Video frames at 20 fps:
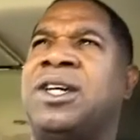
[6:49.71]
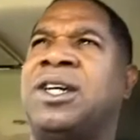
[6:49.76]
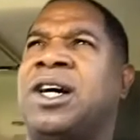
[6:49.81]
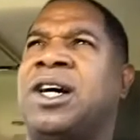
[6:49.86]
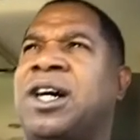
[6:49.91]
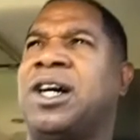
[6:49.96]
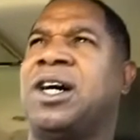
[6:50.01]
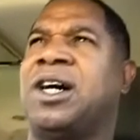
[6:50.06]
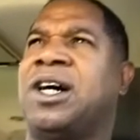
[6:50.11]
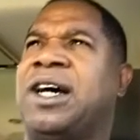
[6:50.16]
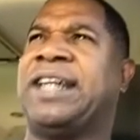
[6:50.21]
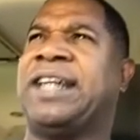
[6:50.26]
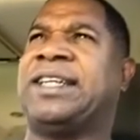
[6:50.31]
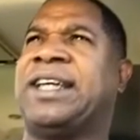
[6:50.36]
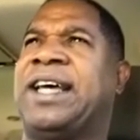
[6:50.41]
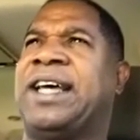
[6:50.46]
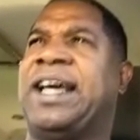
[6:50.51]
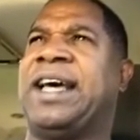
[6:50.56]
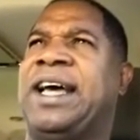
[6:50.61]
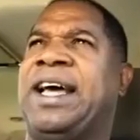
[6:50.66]

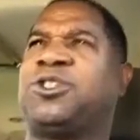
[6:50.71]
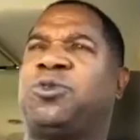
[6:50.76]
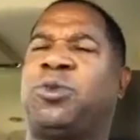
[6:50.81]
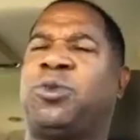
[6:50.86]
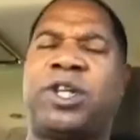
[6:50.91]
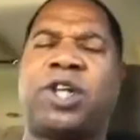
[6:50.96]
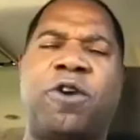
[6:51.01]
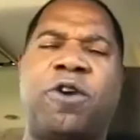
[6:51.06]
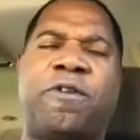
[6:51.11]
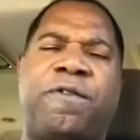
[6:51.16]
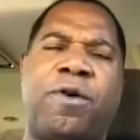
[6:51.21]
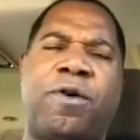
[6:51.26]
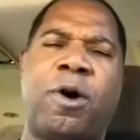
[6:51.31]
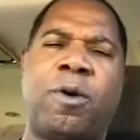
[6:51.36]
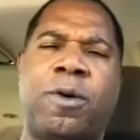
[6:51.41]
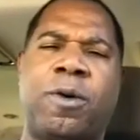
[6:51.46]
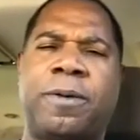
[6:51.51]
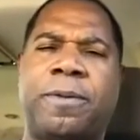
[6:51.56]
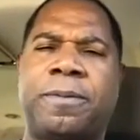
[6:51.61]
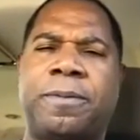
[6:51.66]
as we go
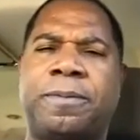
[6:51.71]
forward.